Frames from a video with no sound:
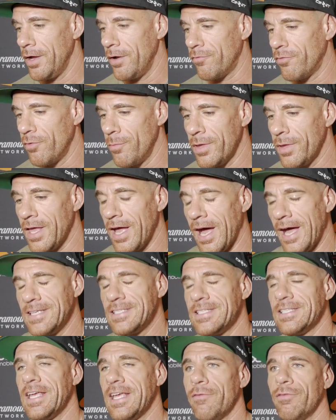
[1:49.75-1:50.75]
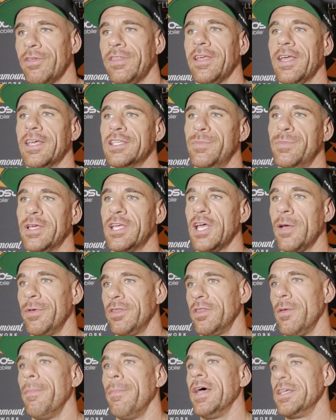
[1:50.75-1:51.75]
for me, I see everything as
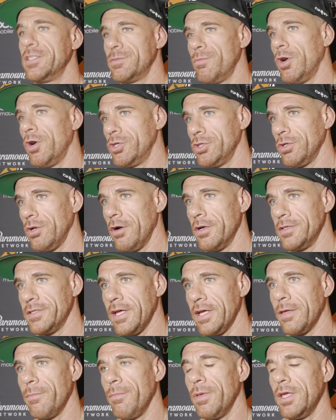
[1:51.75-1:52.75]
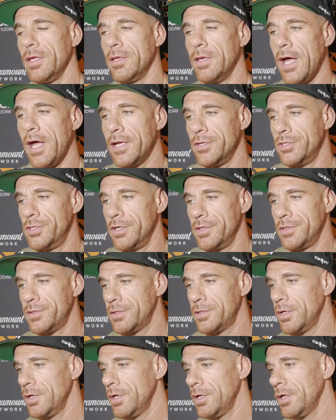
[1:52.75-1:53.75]
becoming the best martial artist I can be, not
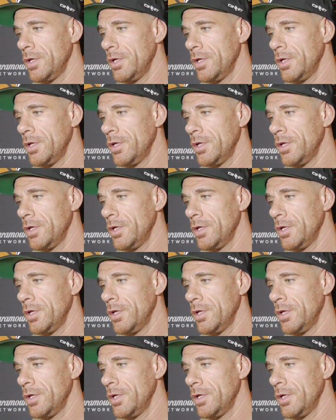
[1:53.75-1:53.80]
just